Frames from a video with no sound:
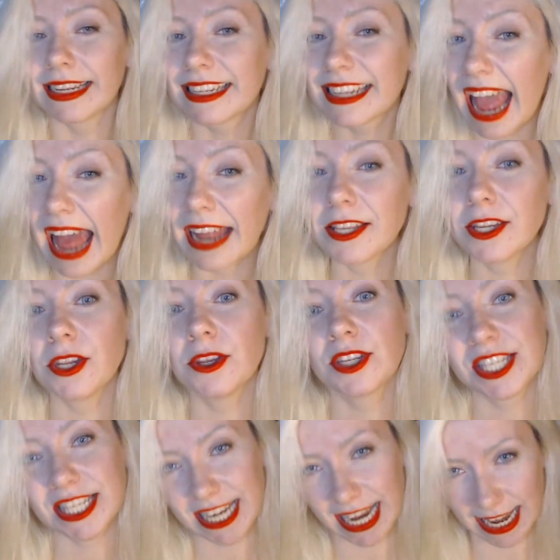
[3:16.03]
Can you
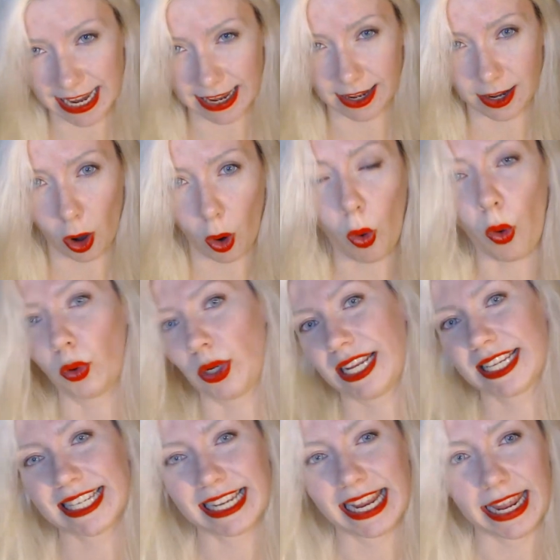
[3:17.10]
see,
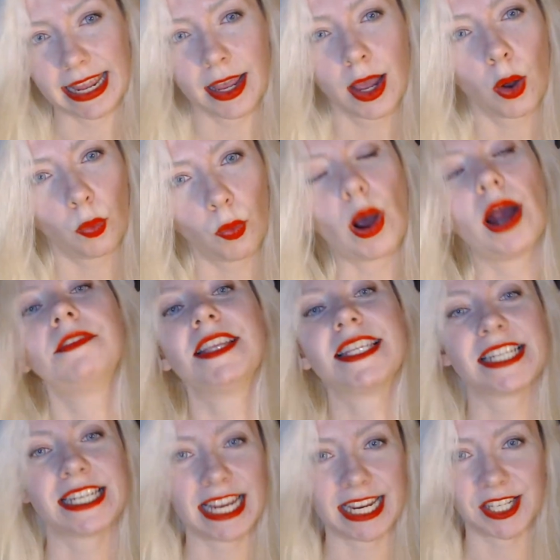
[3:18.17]
honestly, why
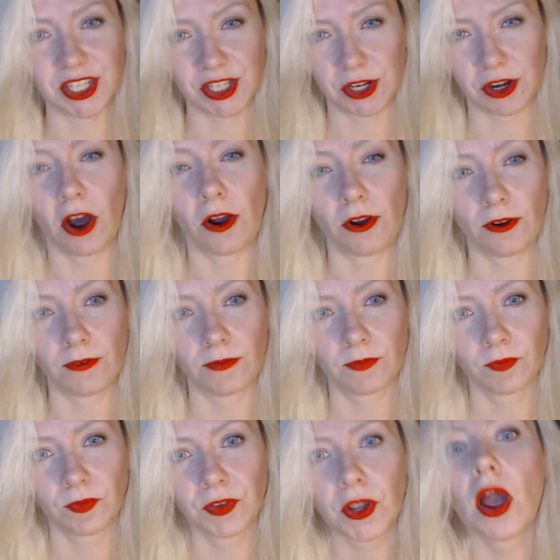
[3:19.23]
this needs to go?
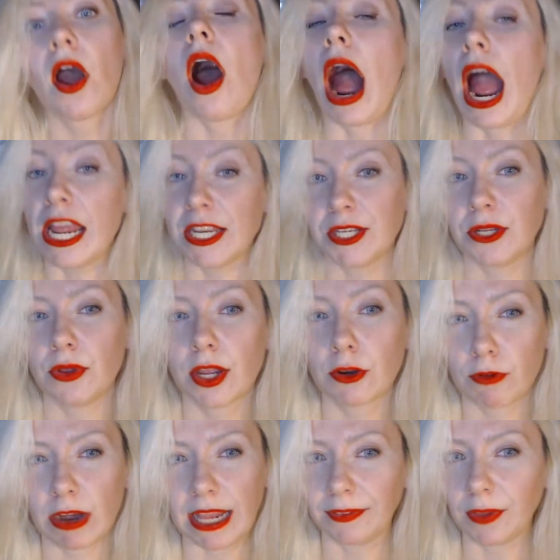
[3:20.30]
I do
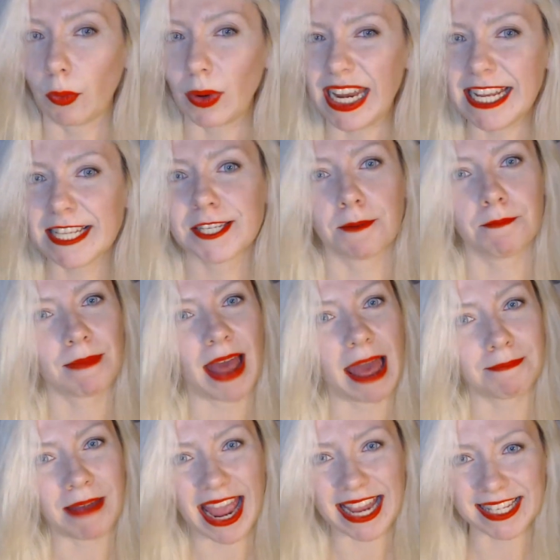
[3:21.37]
agree that we need some bare
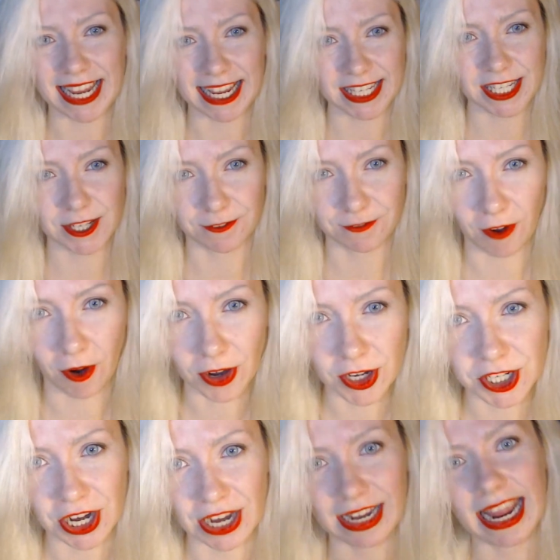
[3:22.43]
basics to
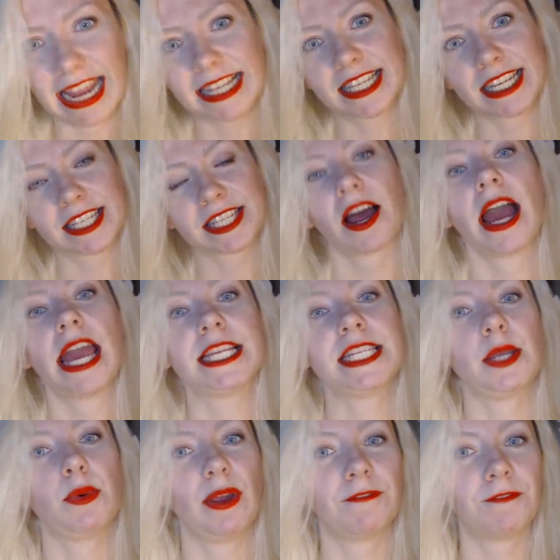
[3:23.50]
function in
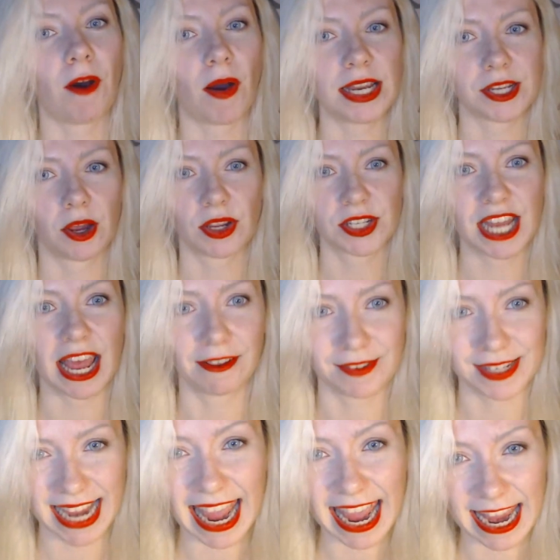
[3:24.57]
society we find
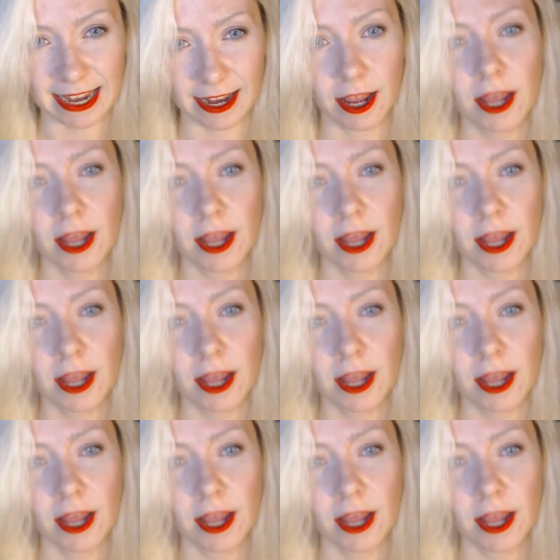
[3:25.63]
ourselves in,